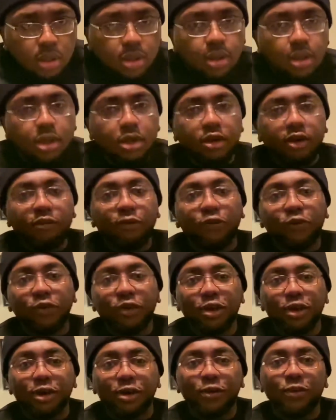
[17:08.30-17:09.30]
You
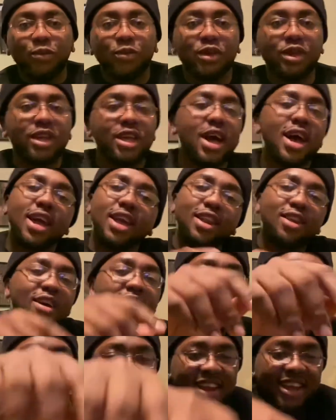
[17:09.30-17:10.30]
feel me? Y'all ain't know
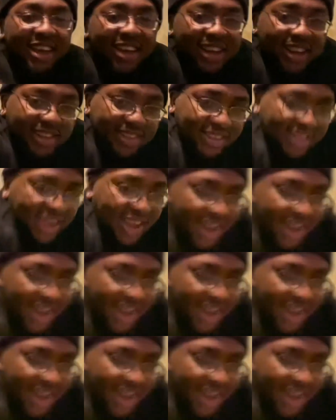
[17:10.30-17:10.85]
I can dance.